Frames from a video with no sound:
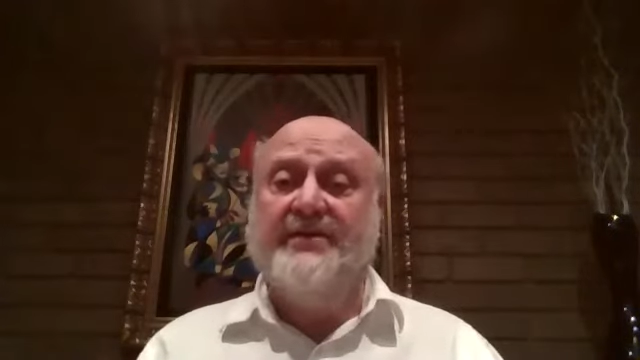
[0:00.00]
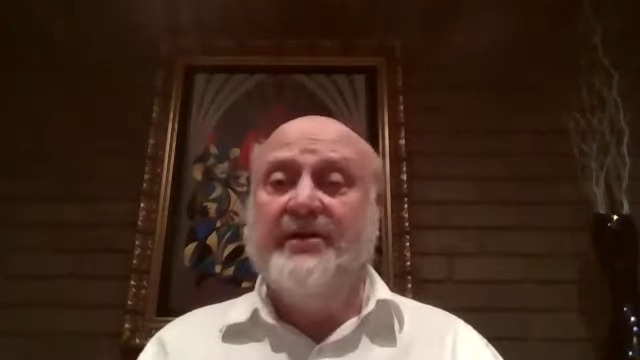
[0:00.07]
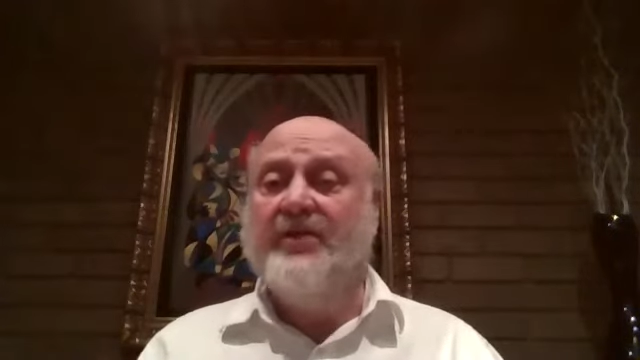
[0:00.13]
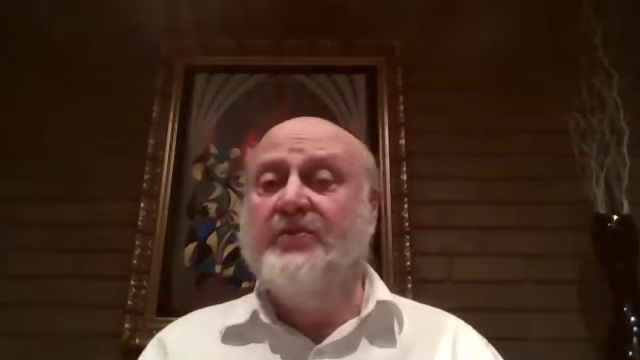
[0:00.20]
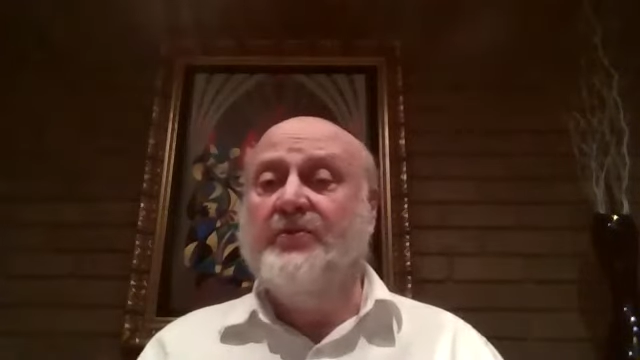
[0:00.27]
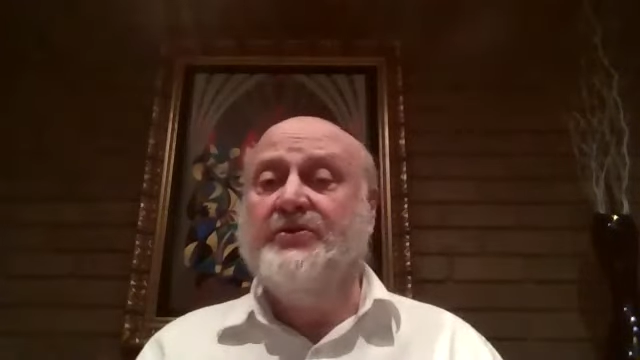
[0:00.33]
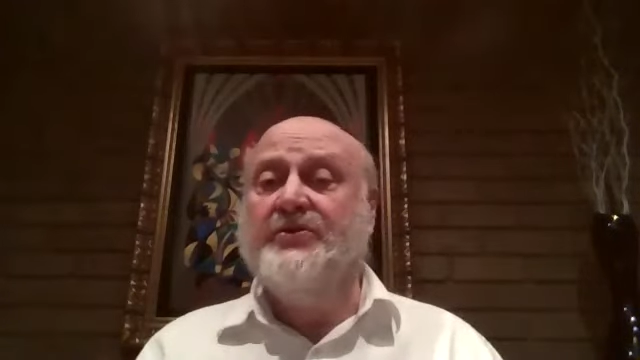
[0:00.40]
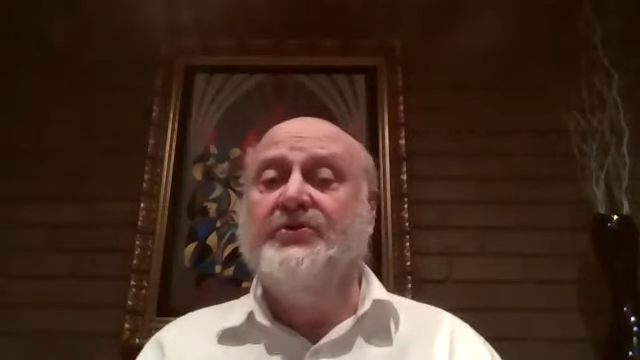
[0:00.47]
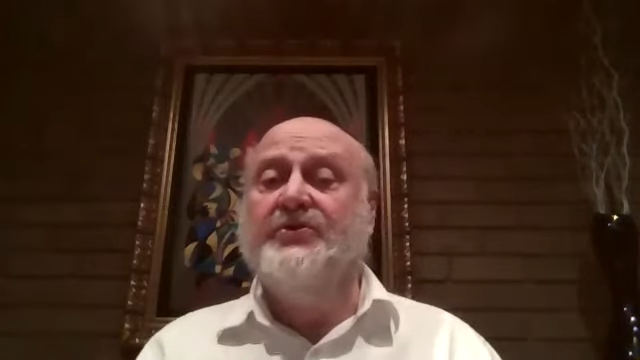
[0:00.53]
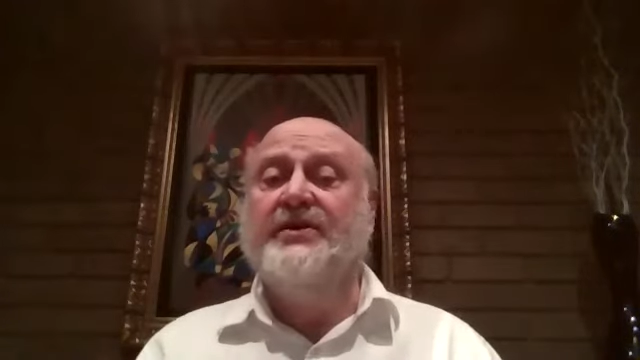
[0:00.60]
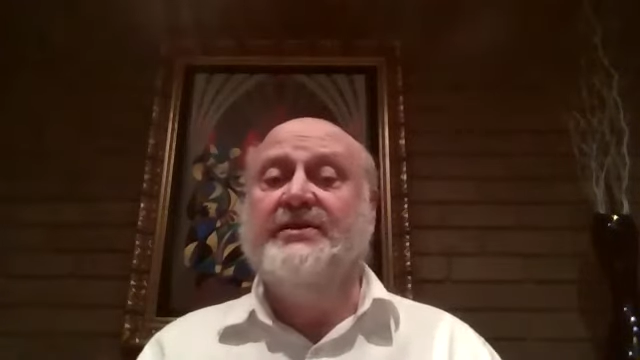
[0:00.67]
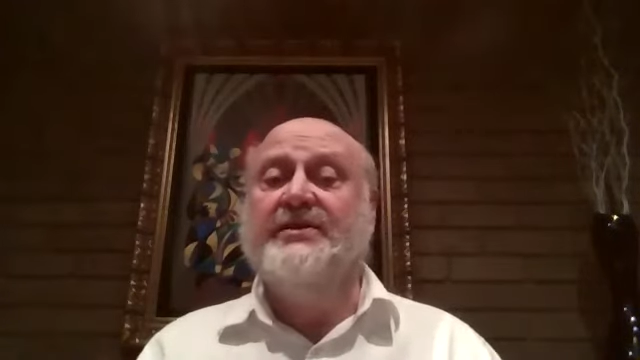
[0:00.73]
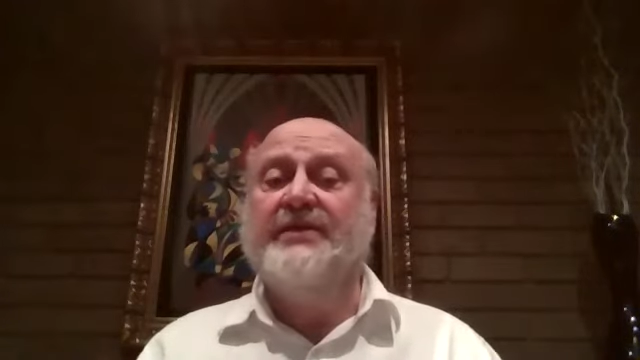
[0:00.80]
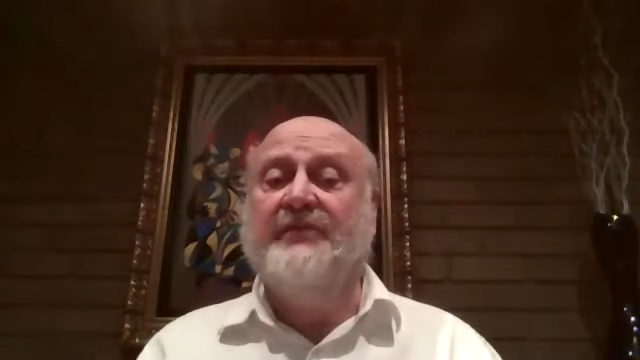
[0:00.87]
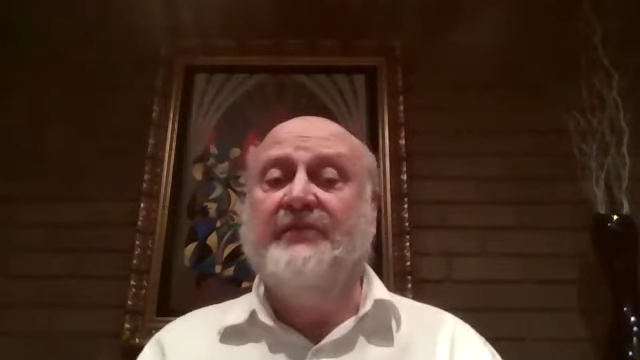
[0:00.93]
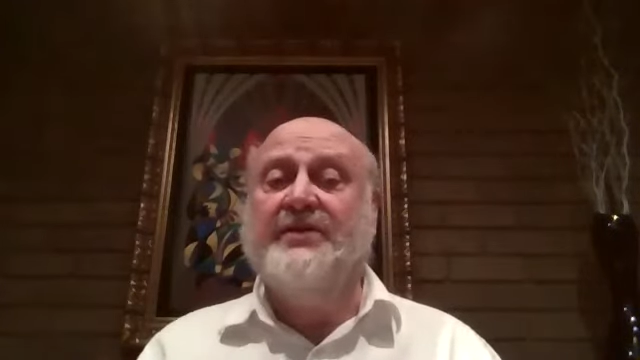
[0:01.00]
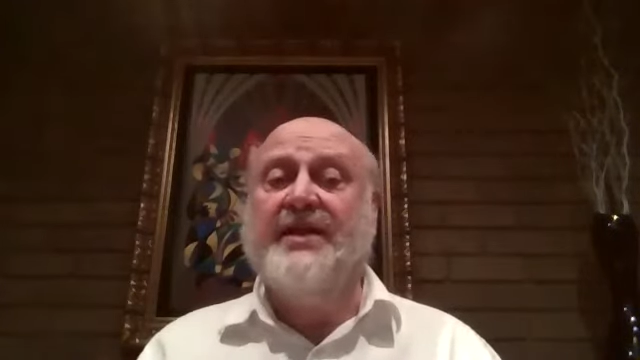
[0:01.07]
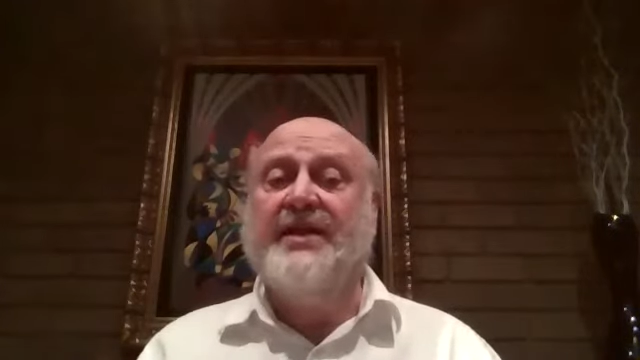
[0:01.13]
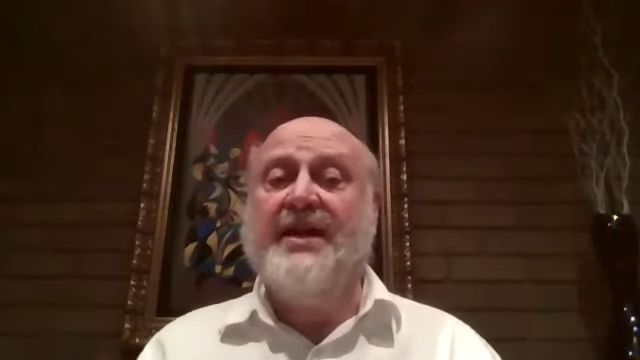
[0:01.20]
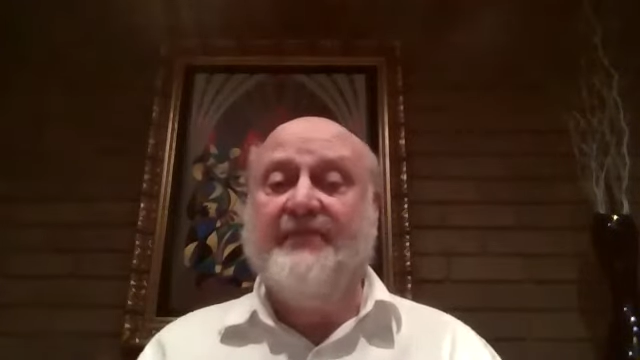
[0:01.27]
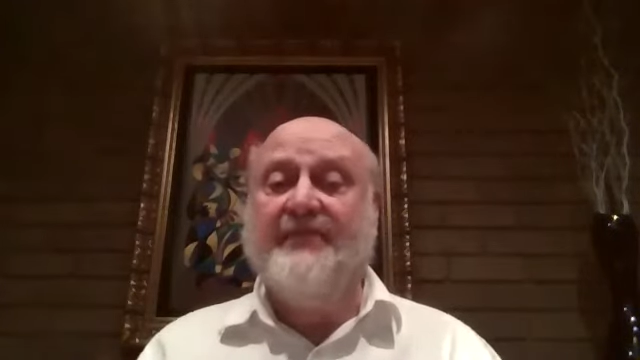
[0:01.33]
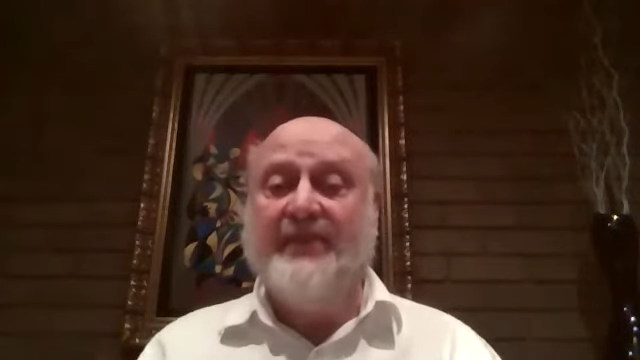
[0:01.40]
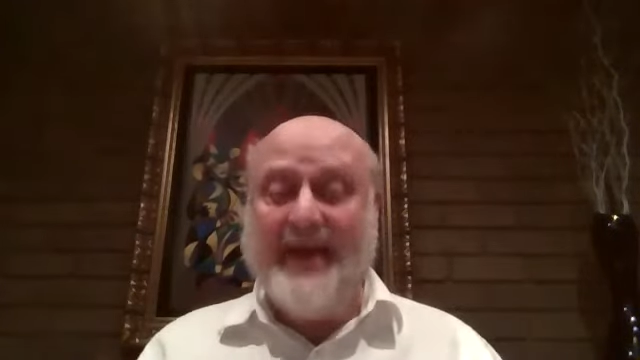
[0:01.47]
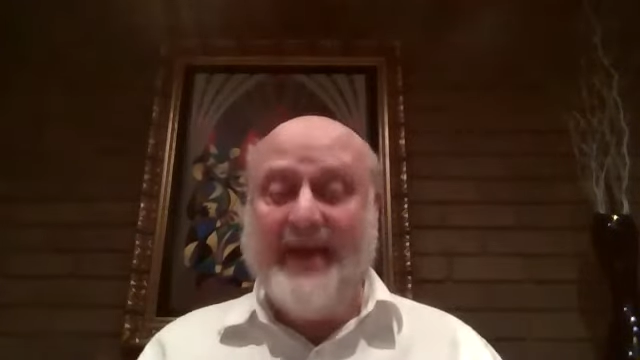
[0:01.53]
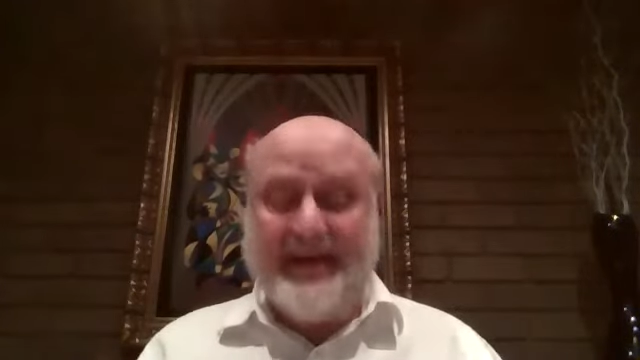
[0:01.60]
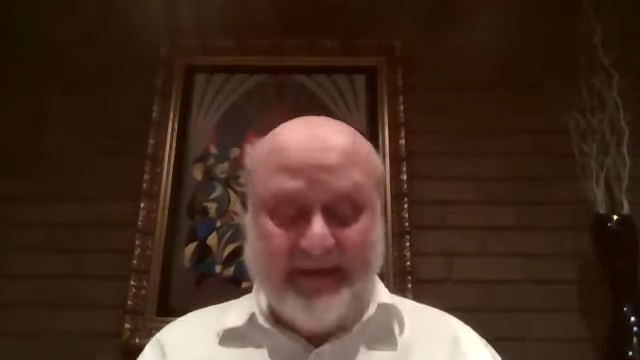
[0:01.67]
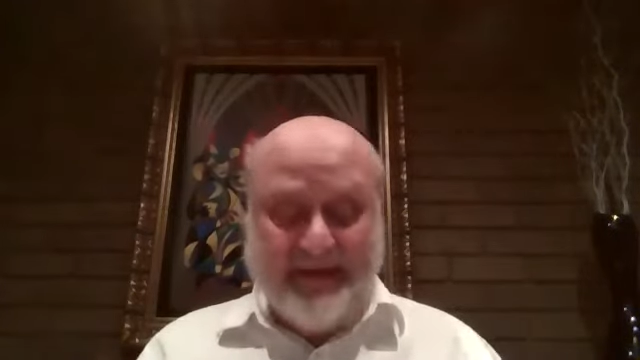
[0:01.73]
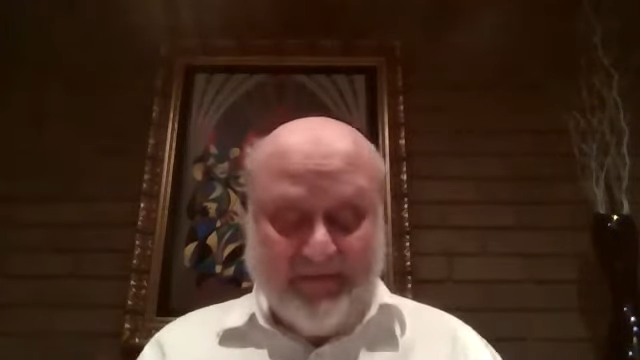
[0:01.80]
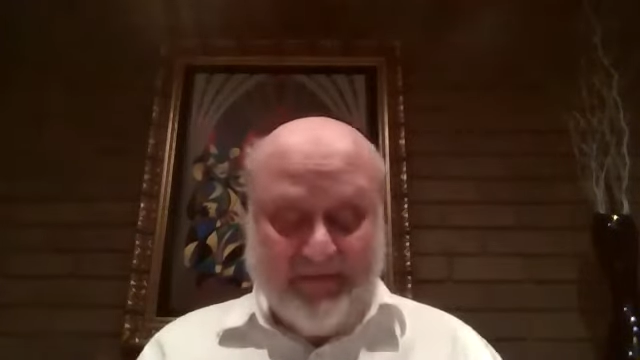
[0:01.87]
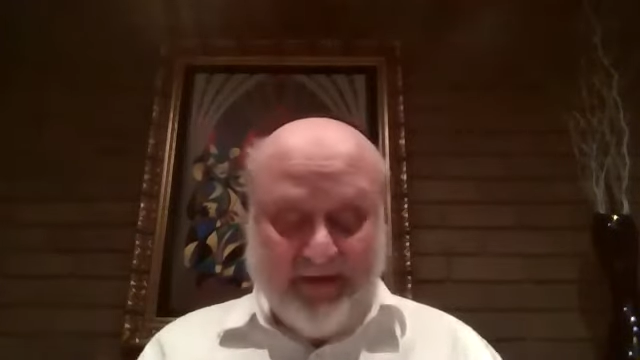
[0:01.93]
In other words, the sukkah itself does not have to
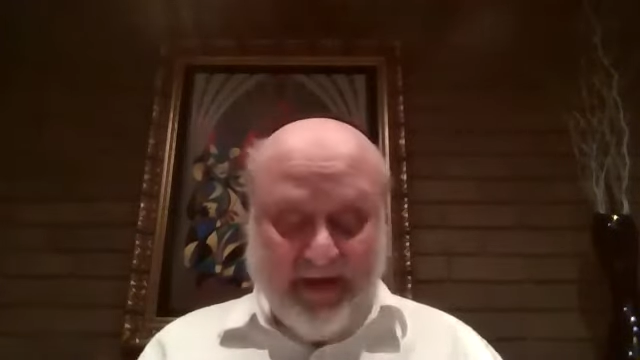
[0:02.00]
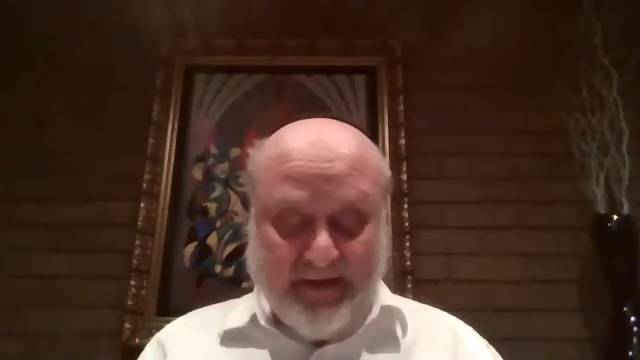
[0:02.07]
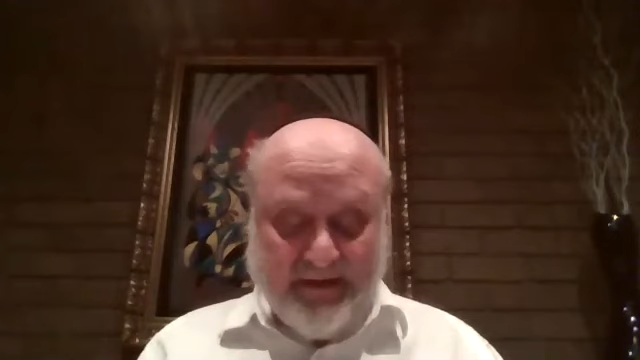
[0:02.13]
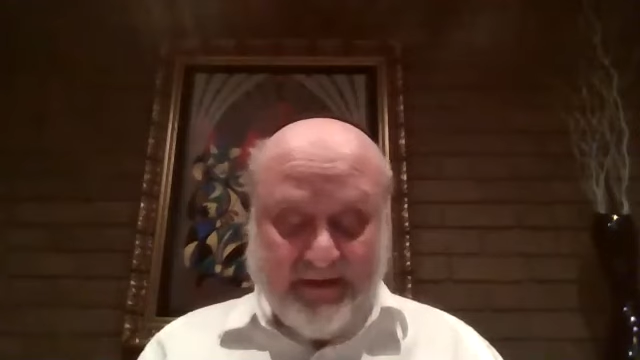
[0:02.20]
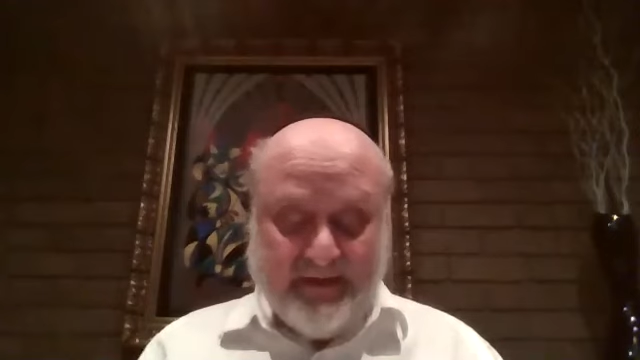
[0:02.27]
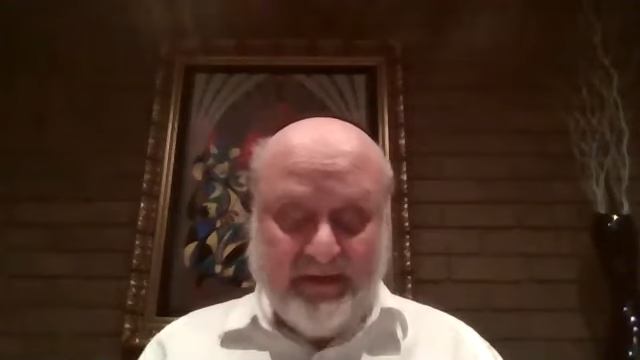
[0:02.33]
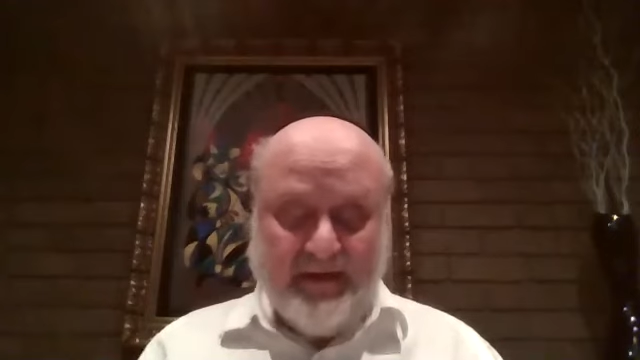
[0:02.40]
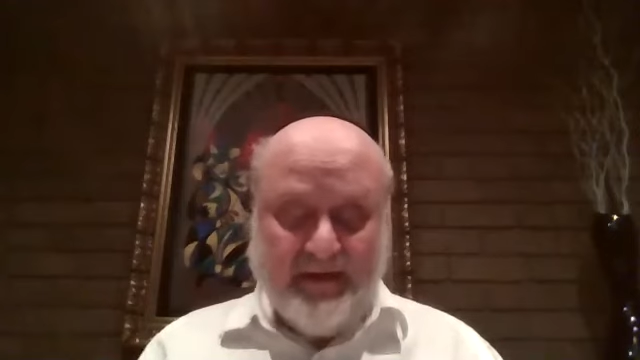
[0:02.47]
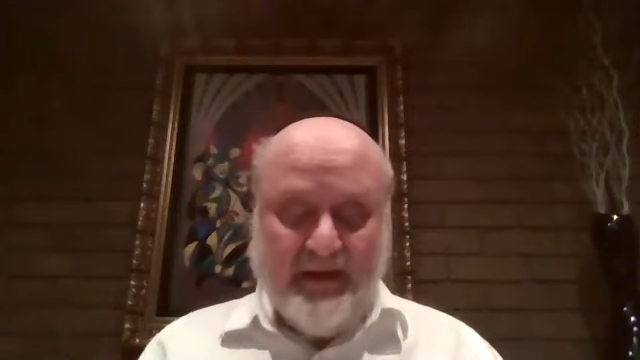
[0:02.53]
last seven days.